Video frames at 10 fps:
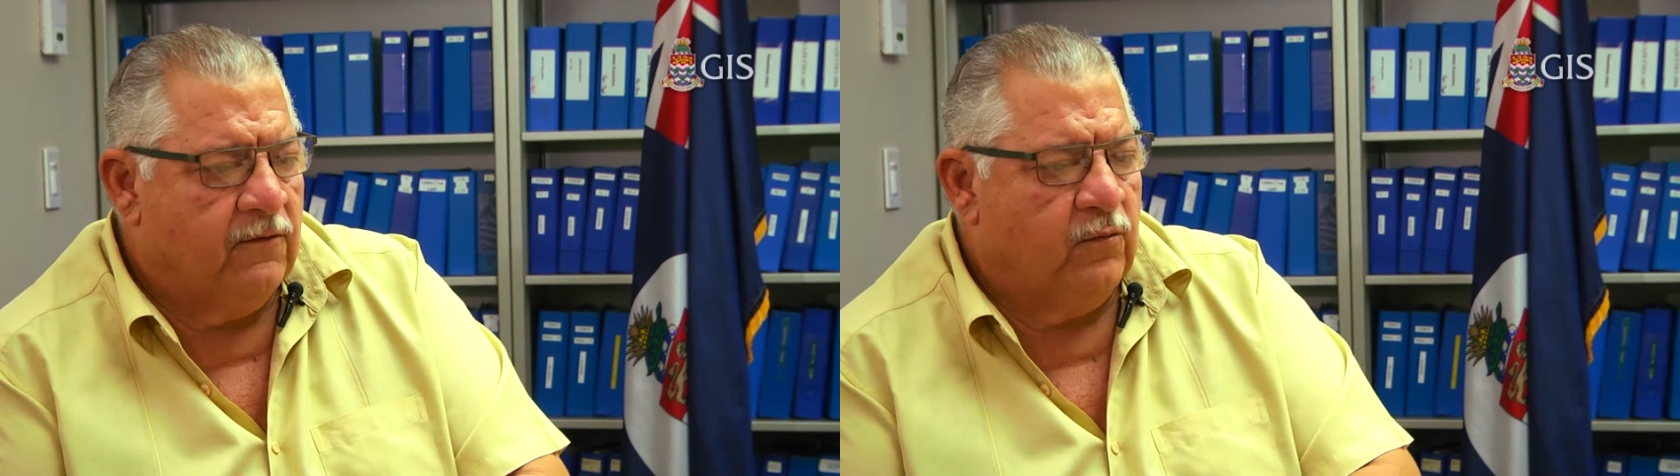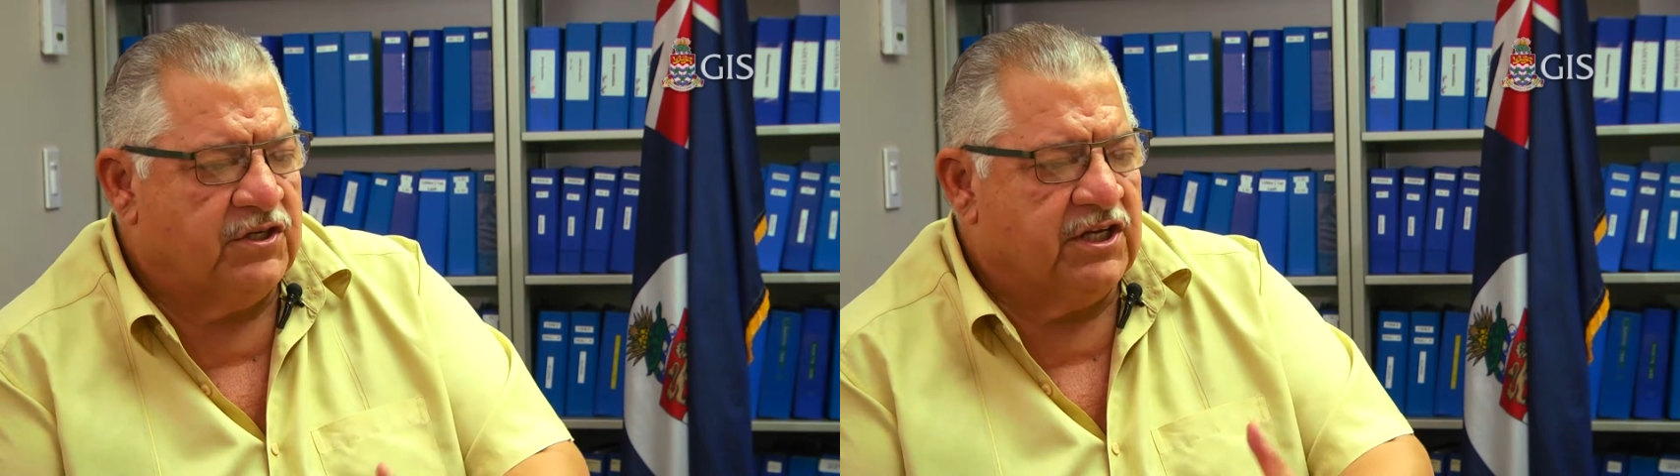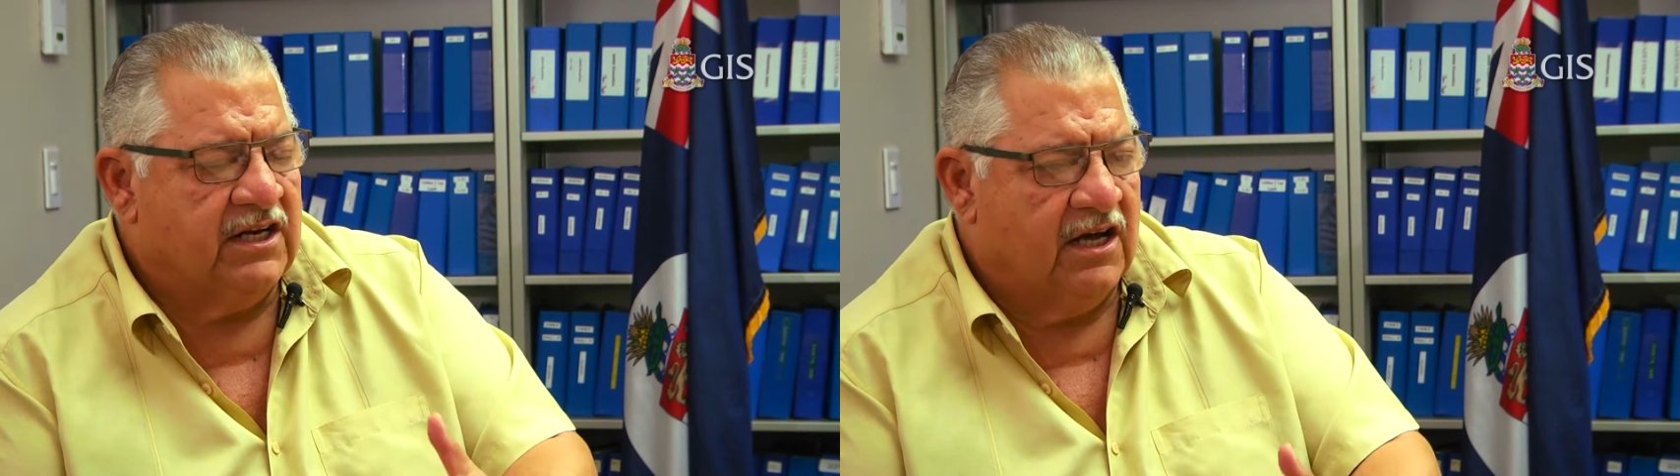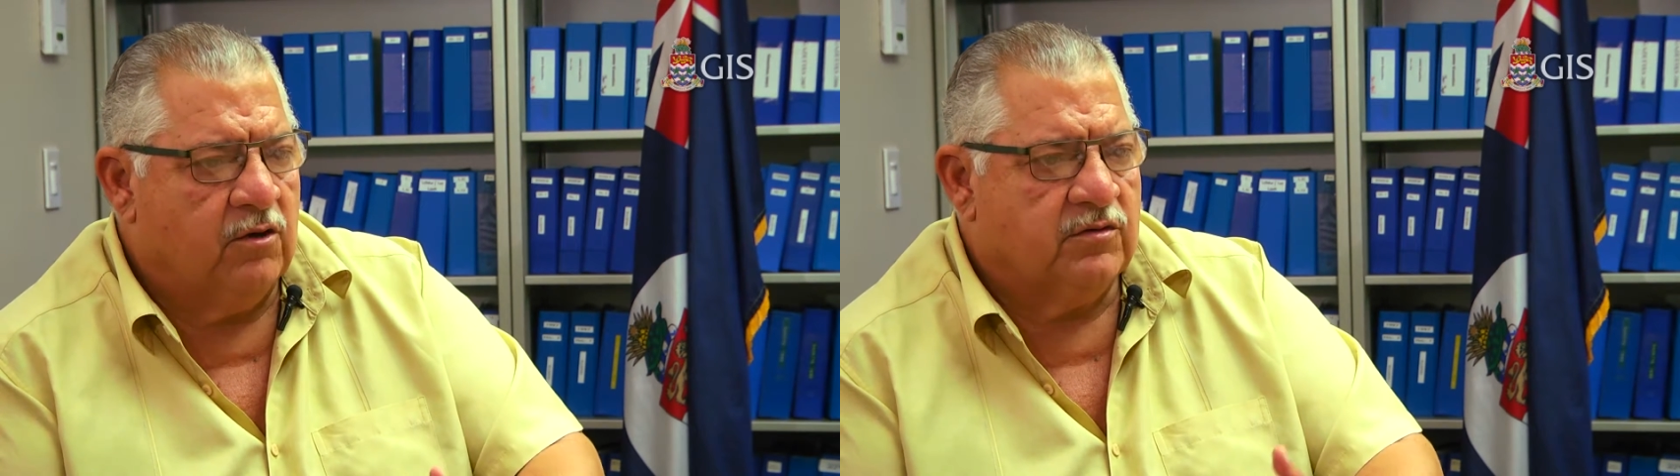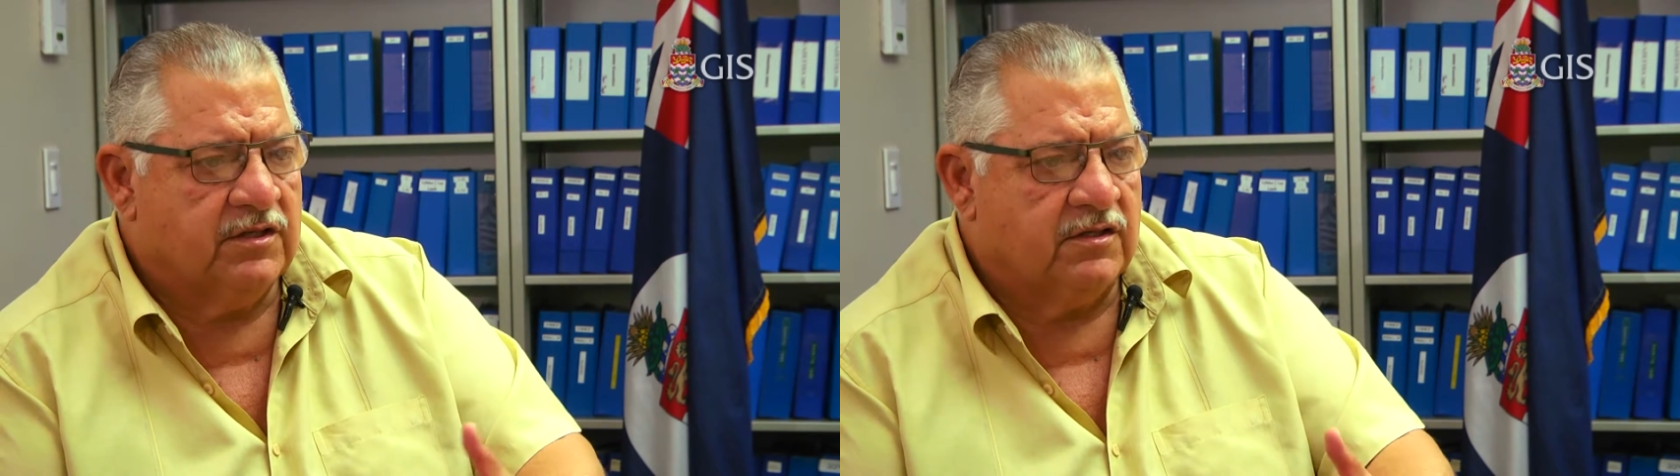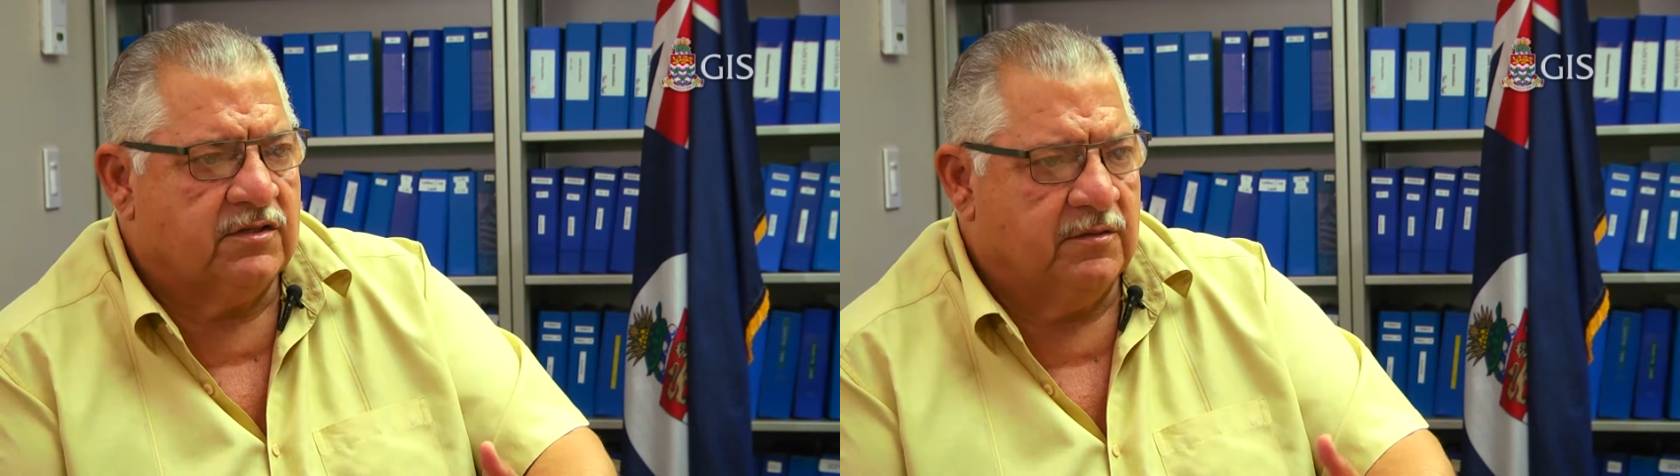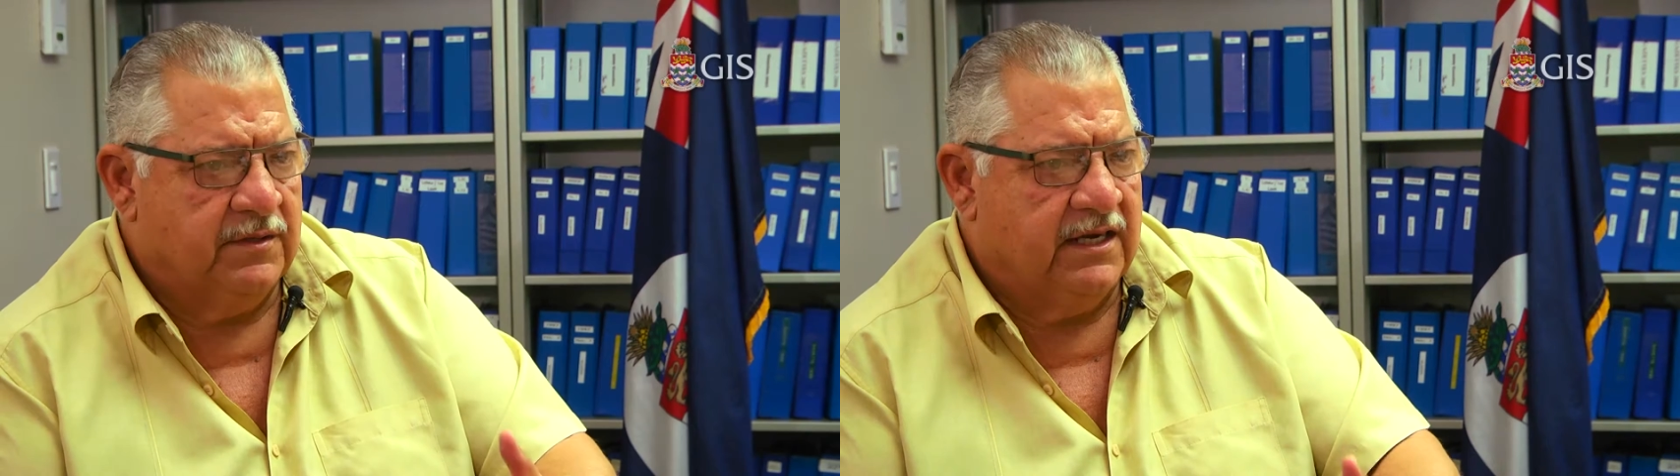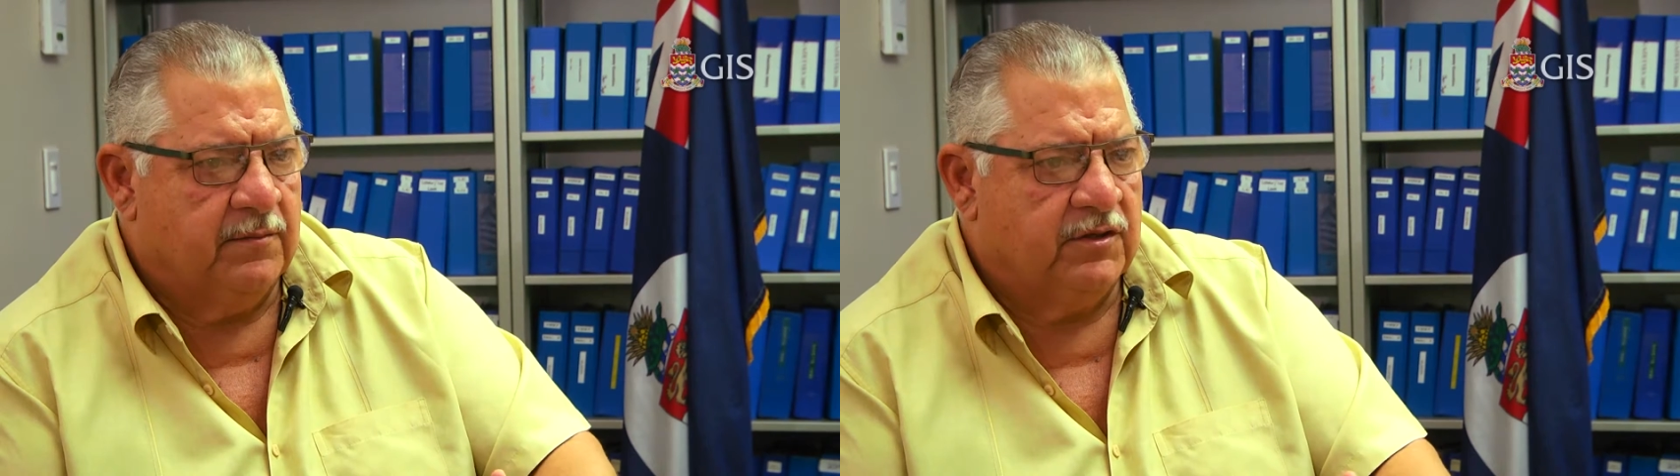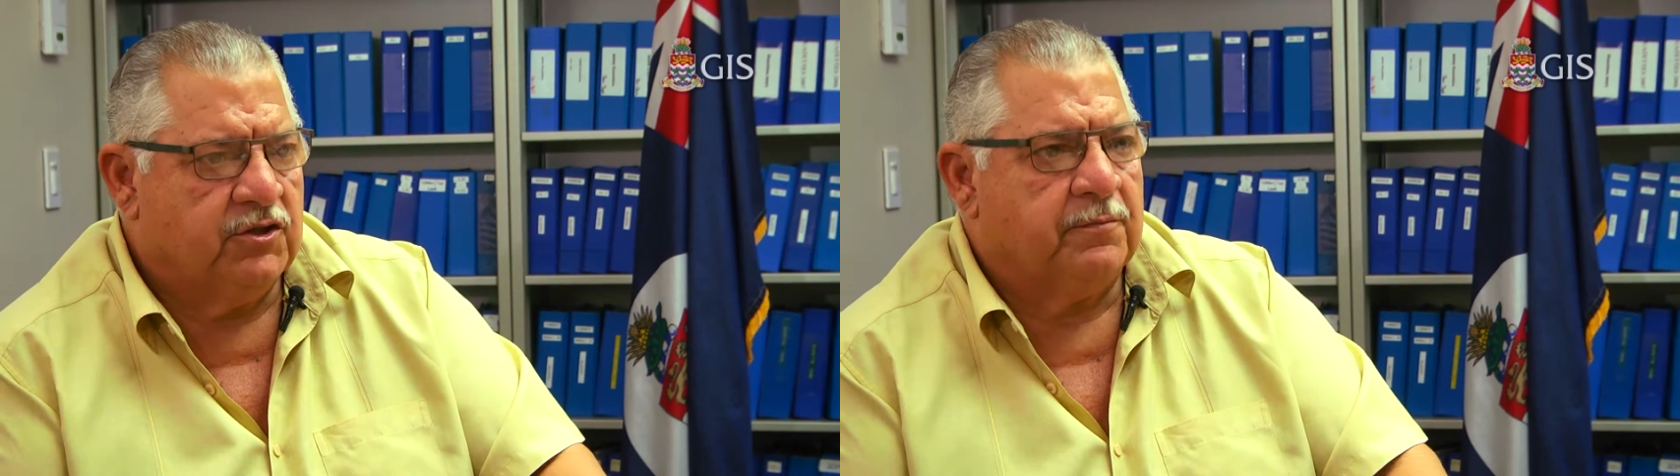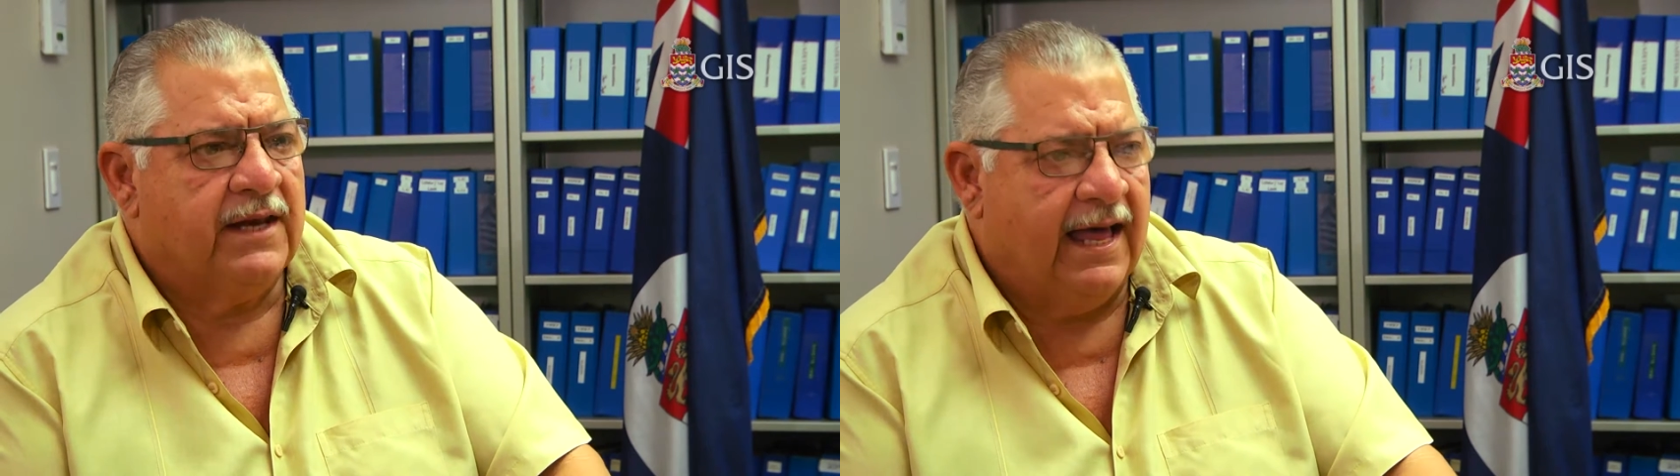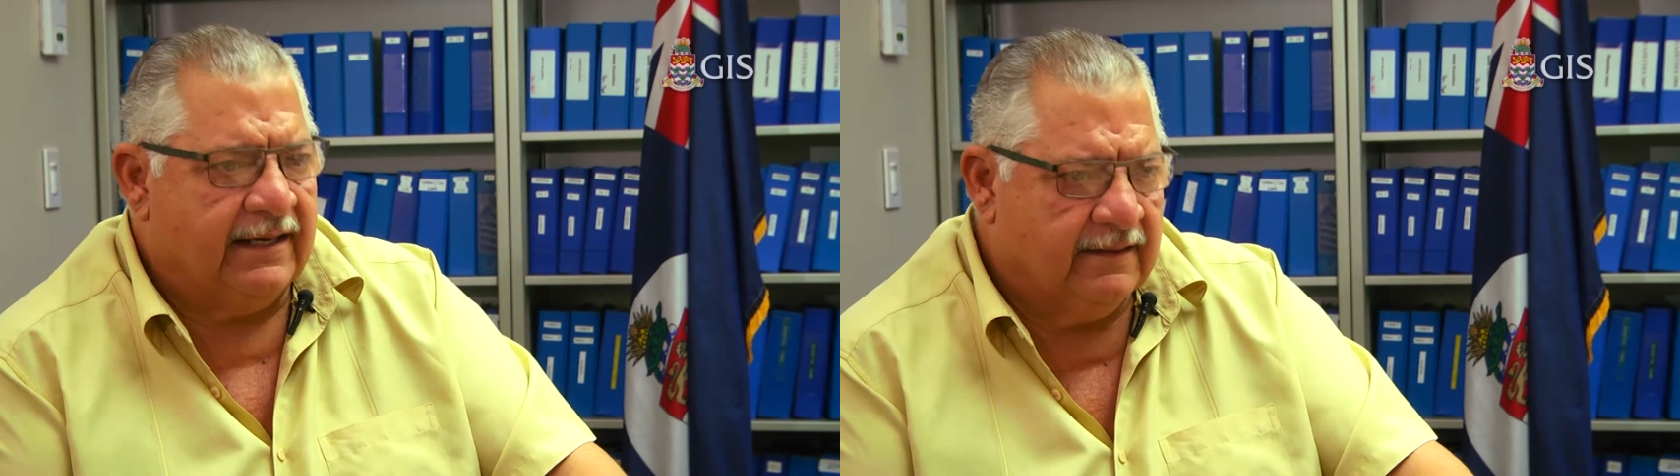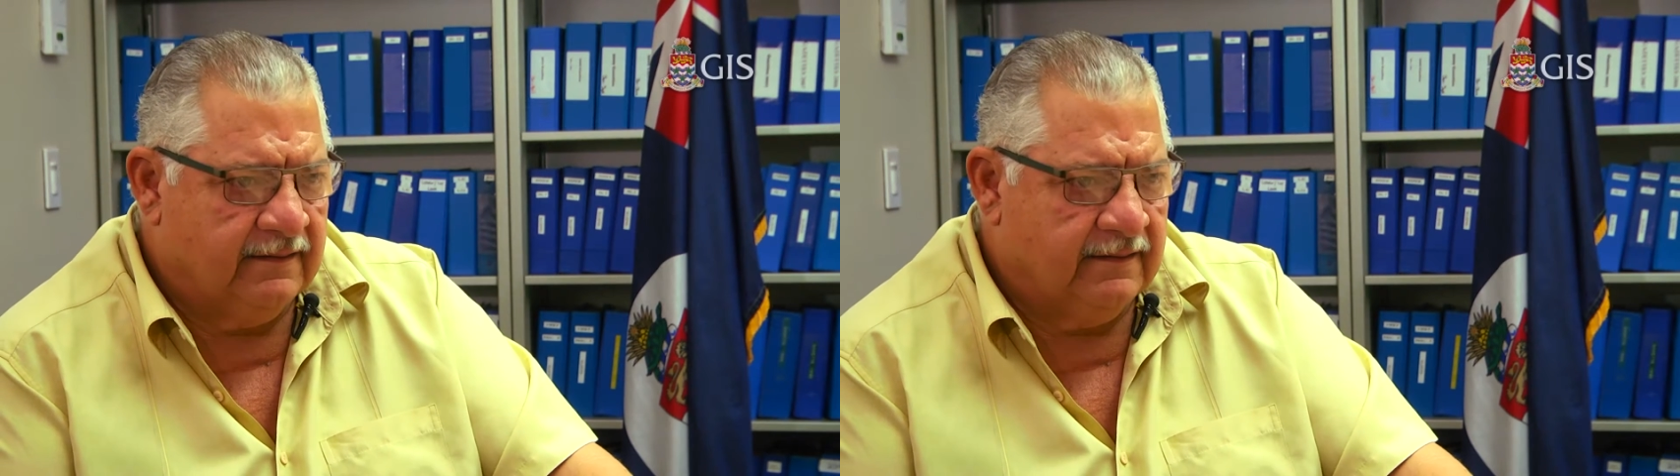which allows us to be able to plan